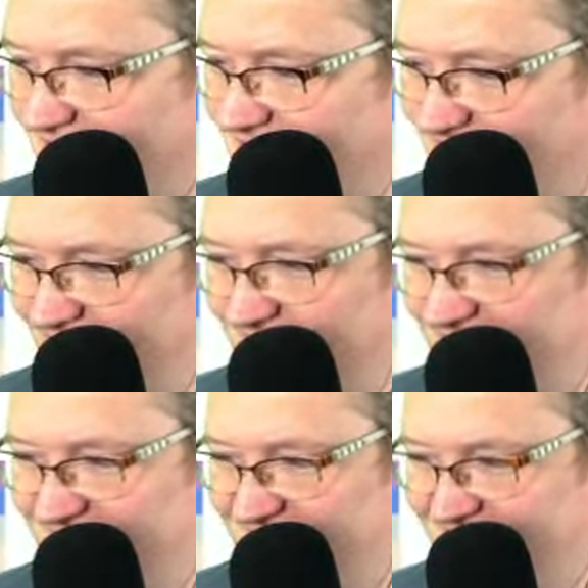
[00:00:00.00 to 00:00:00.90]

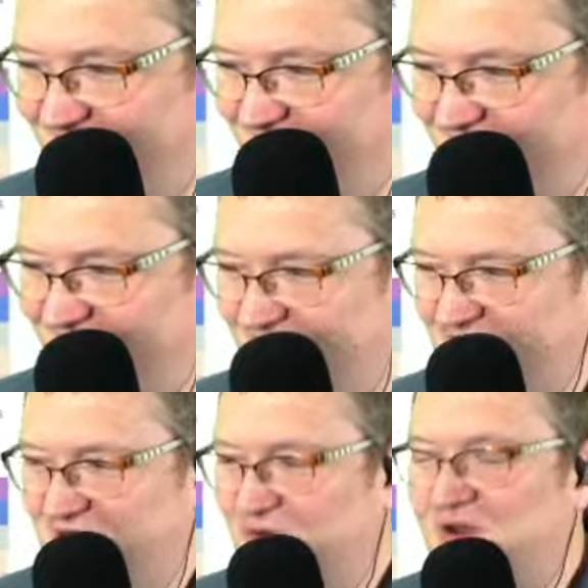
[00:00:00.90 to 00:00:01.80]
Really?
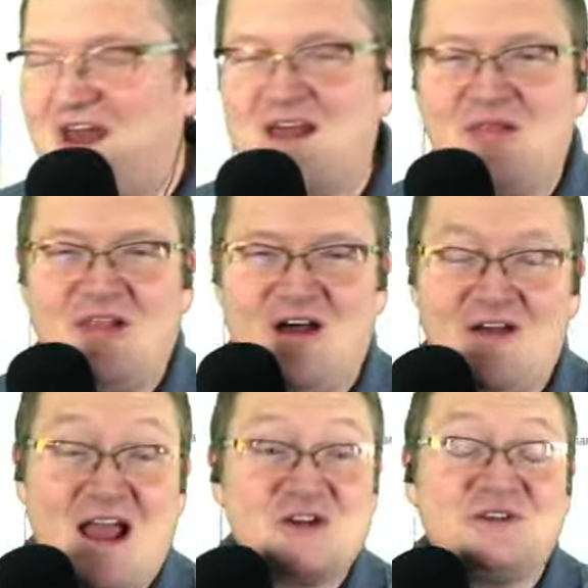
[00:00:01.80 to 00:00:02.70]
You know what I love?
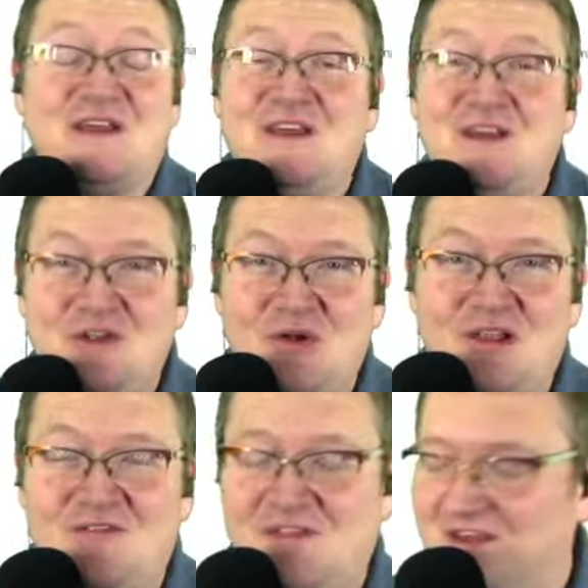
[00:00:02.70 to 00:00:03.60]
Actually, you'll
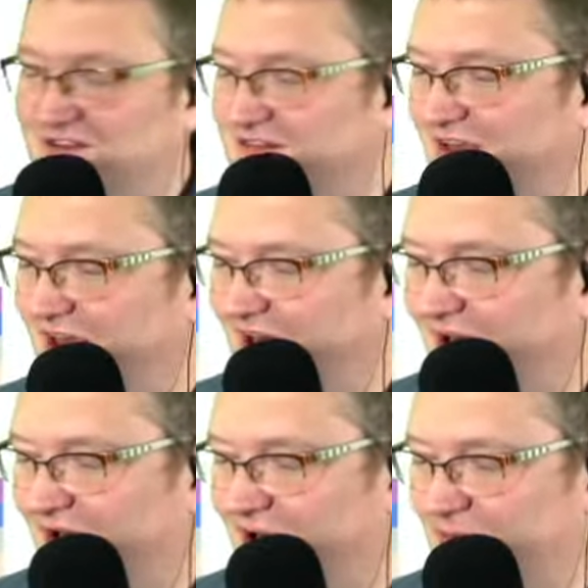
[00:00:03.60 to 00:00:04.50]
love this.
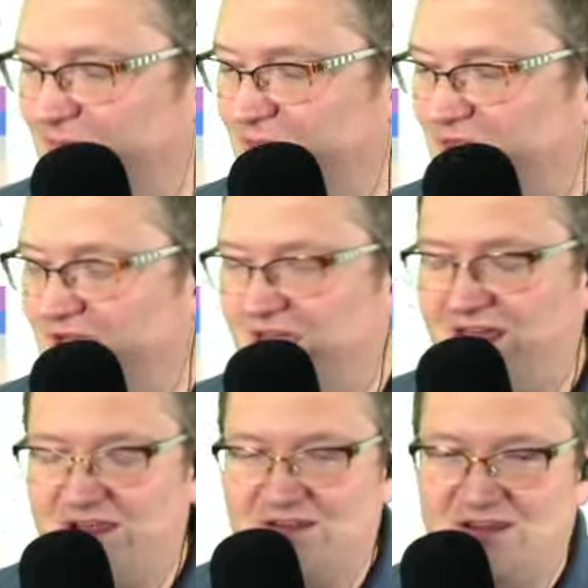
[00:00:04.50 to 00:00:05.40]
I
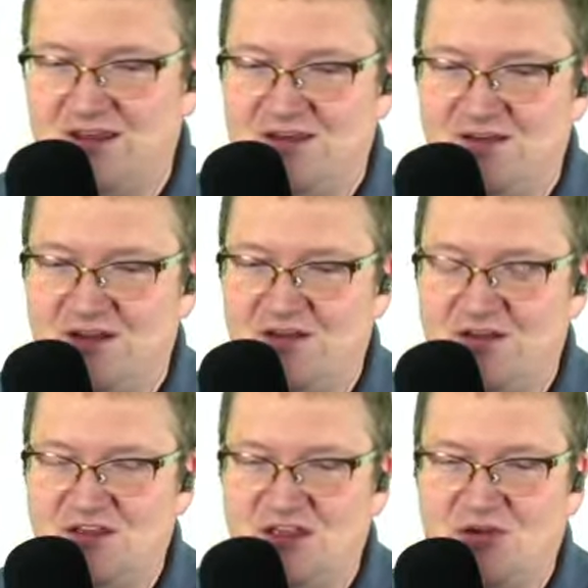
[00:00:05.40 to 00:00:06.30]
had a
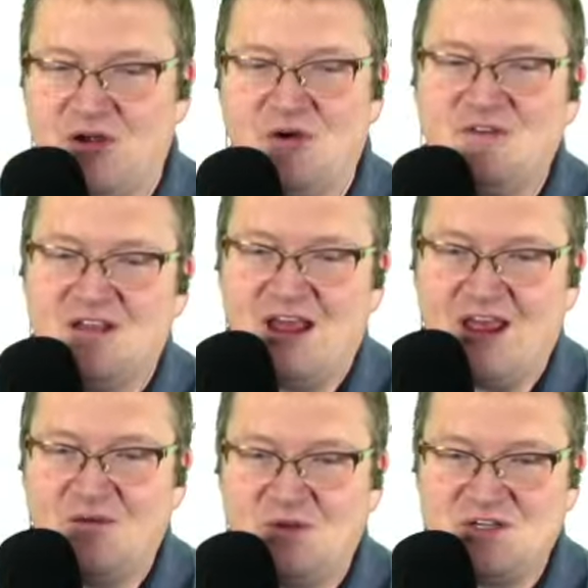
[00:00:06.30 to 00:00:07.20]
gyro
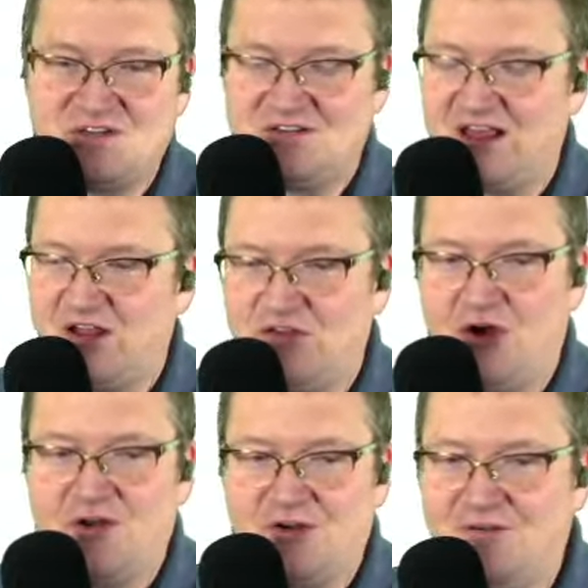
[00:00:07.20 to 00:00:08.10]
today, which is like a
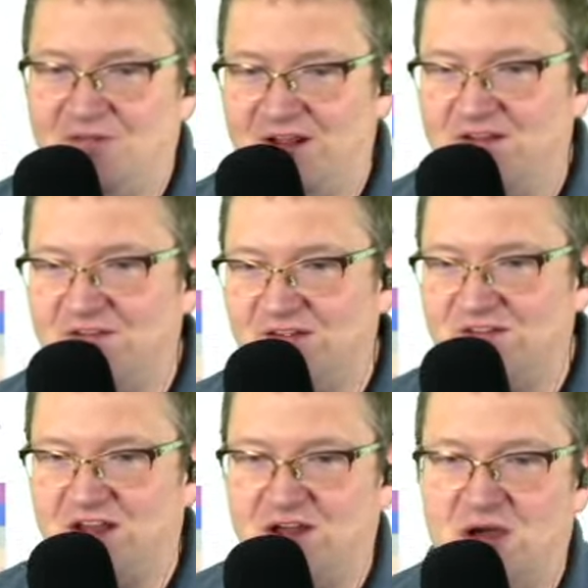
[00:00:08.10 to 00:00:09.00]
doner, right? It's
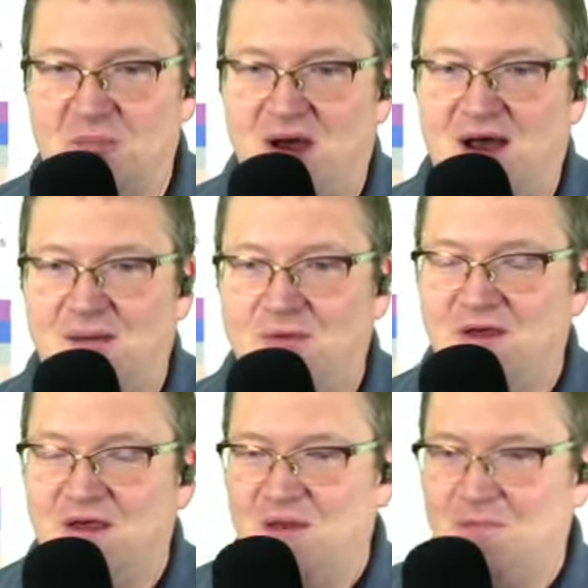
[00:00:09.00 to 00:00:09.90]
like a kebab,
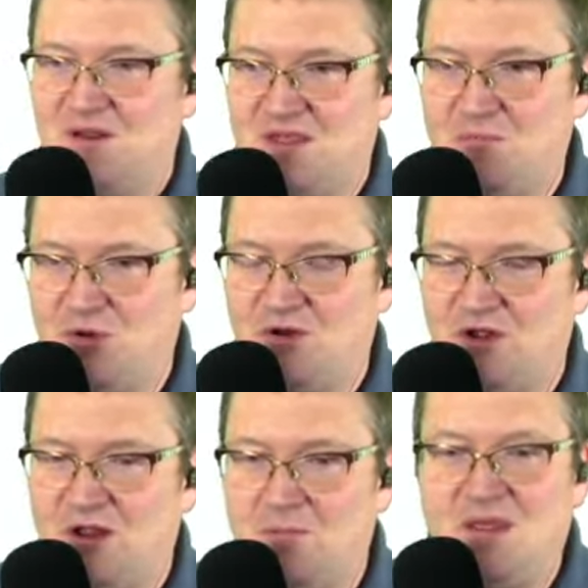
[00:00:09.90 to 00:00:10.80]
but they put it
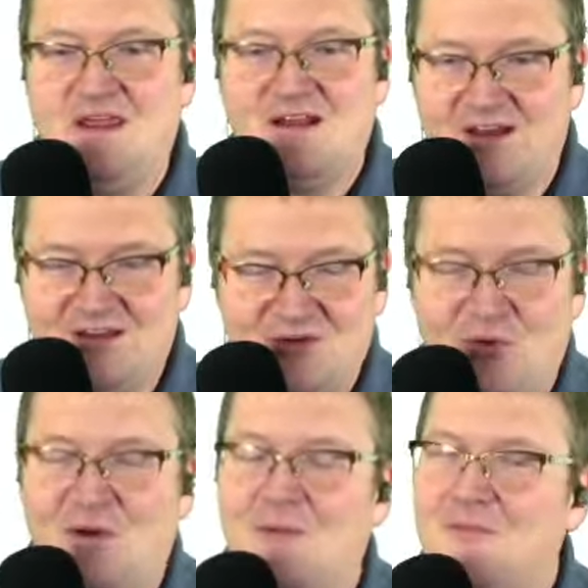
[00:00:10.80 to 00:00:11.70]
on a pita,
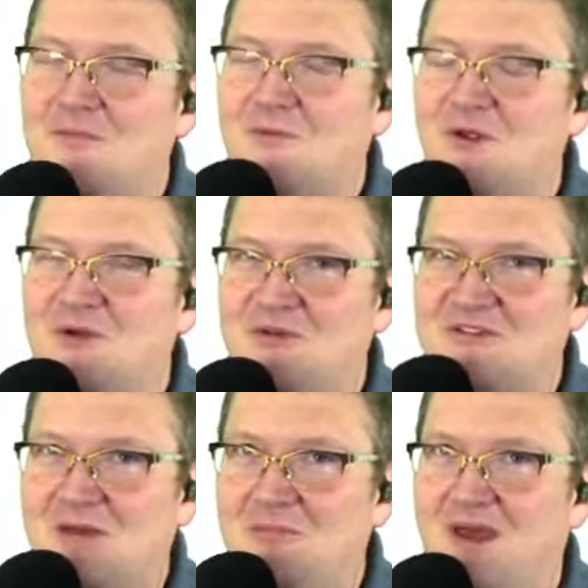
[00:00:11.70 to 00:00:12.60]
or what you would
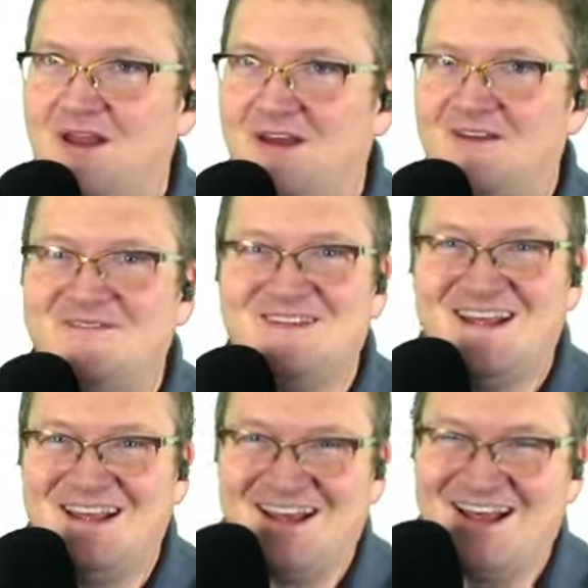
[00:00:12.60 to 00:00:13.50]
say pita.
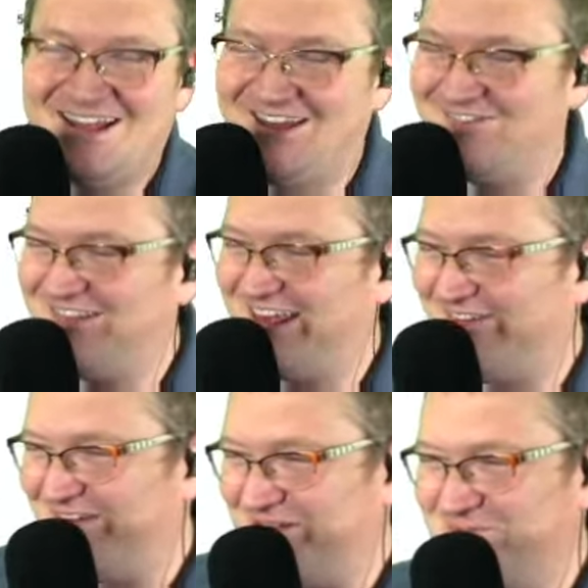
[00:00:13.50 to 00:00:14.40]
I love
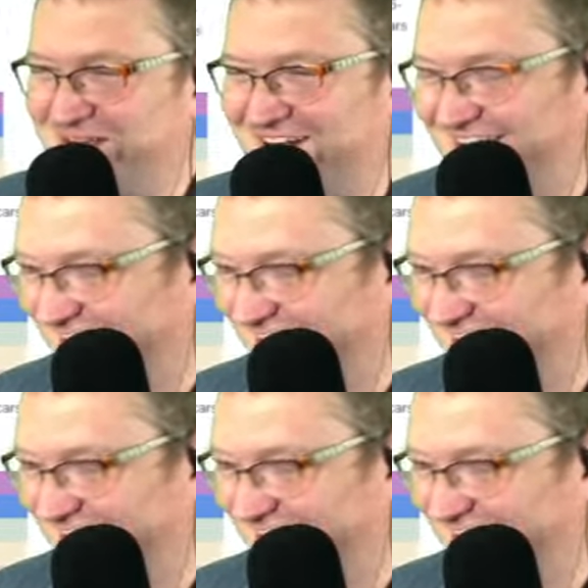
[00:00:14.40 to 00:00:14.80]
that word, pita.